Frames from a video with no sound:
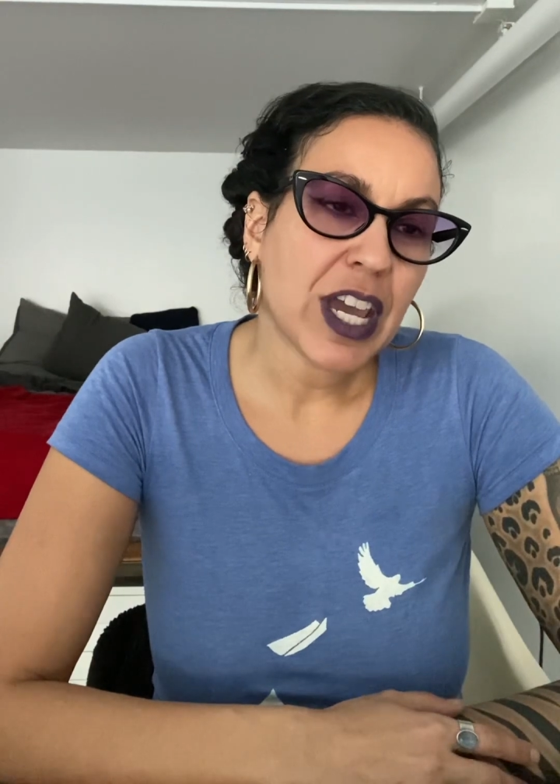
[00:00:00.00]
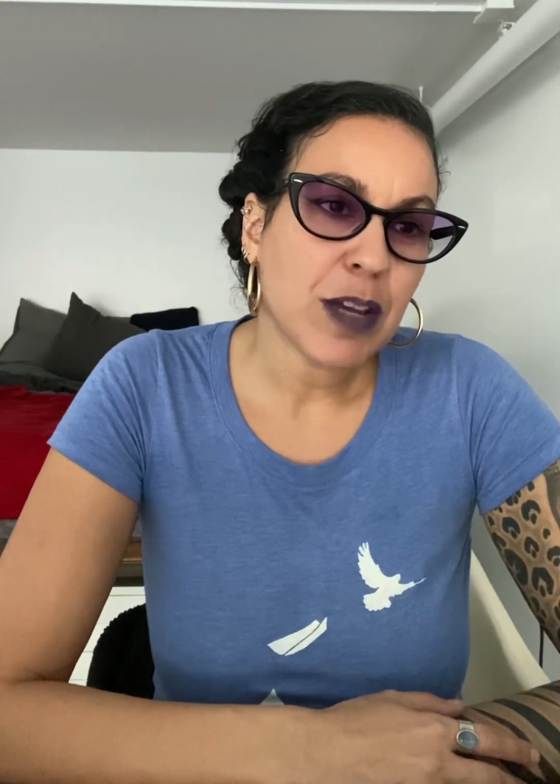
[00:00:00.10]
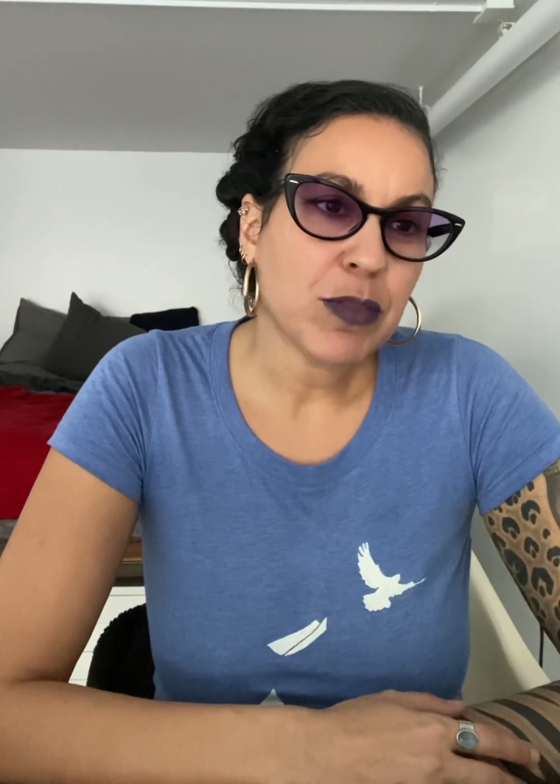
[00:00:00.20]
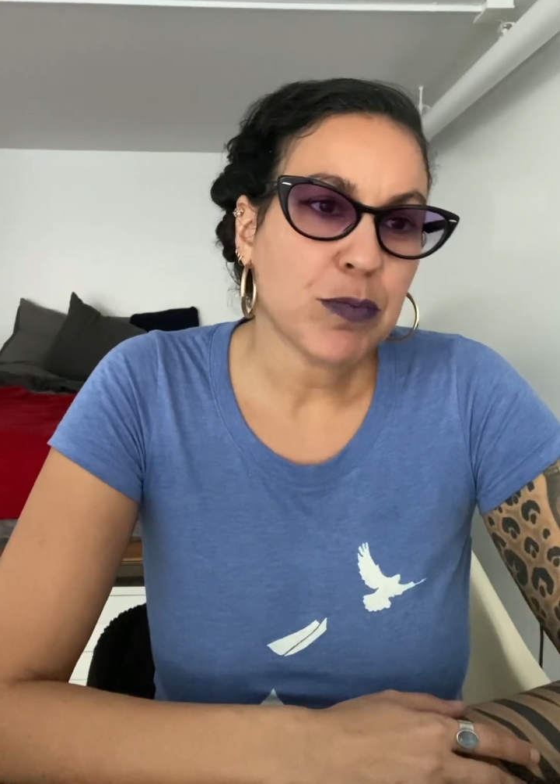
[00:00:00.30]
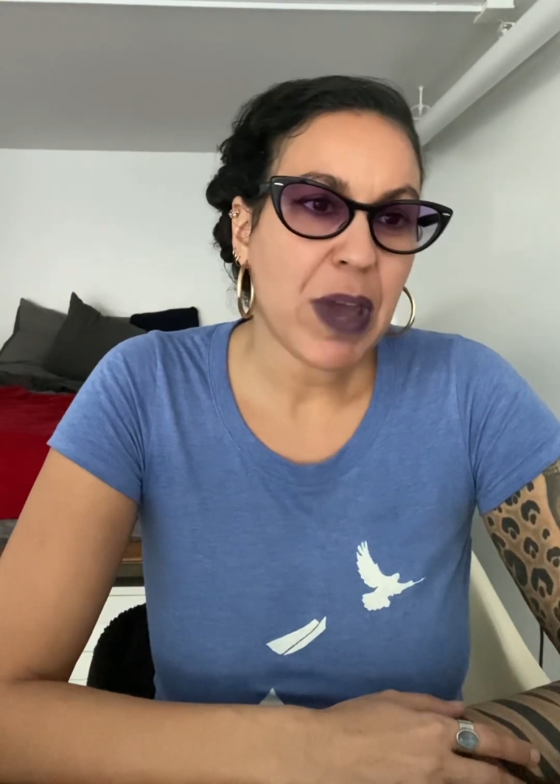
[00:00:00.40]

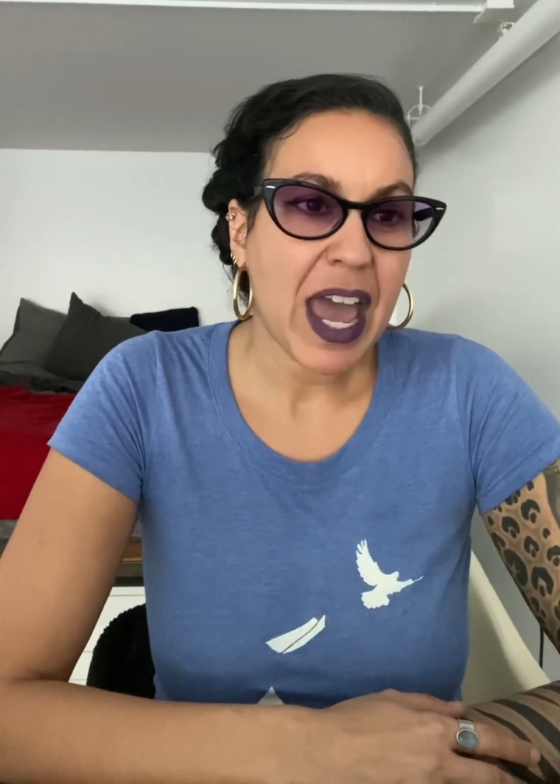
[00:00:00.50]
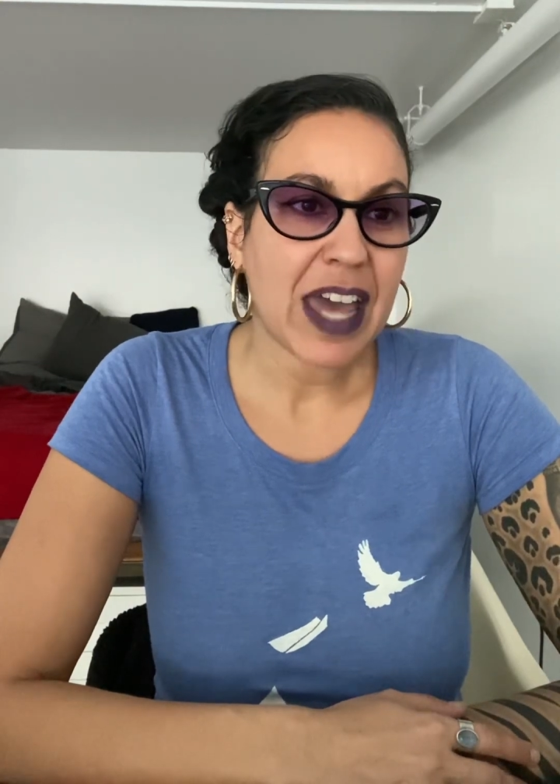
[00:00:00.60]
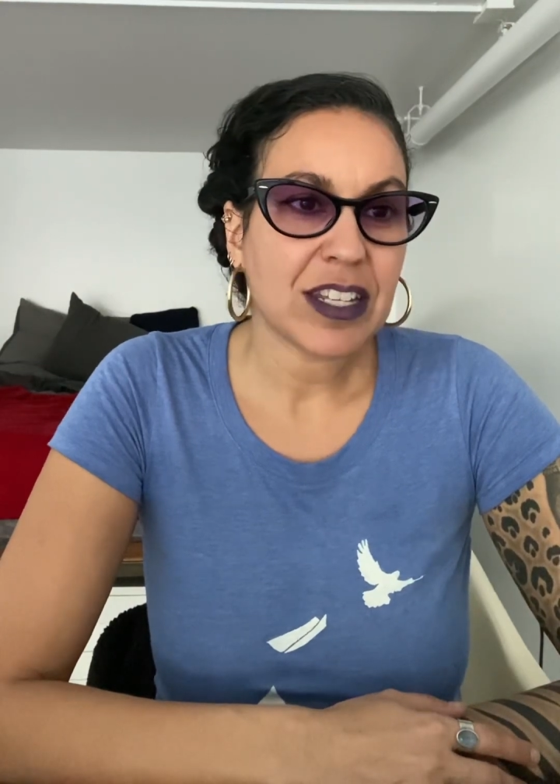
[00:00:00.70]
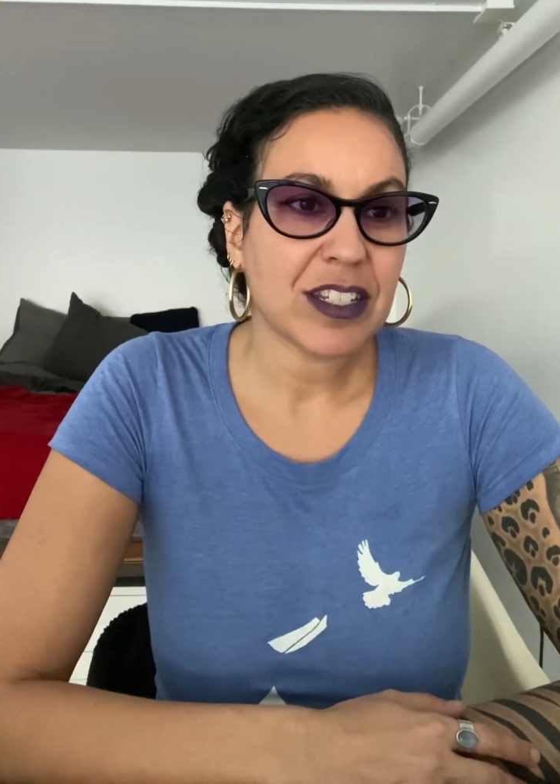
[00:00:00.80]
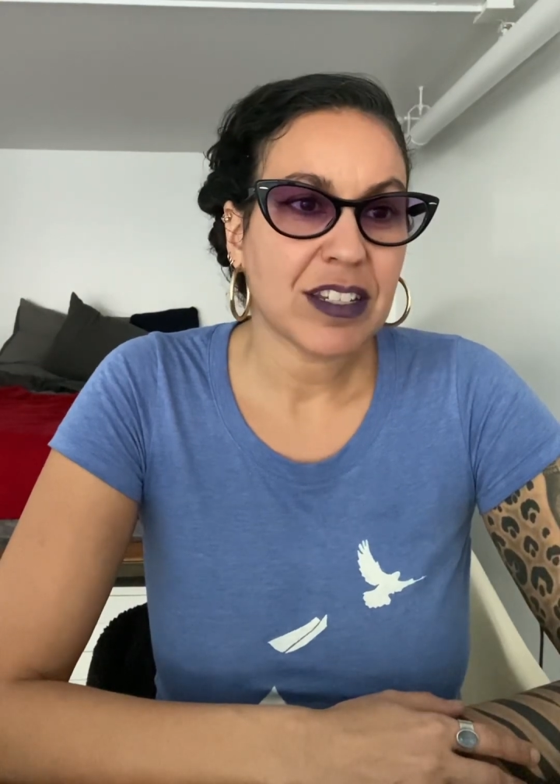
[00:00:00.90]
came to
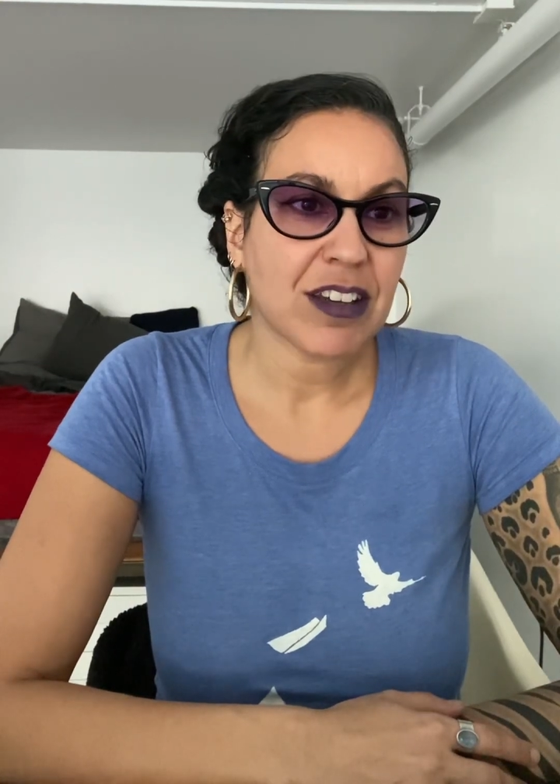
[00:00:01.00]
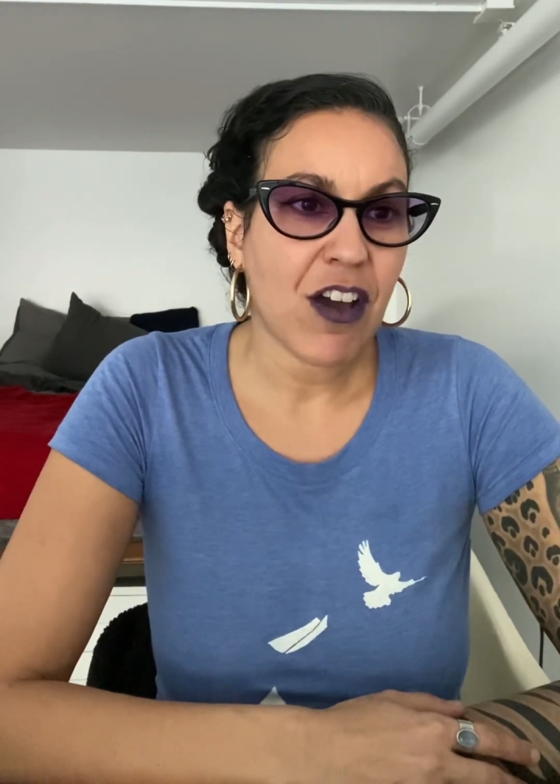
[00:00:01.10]
pass.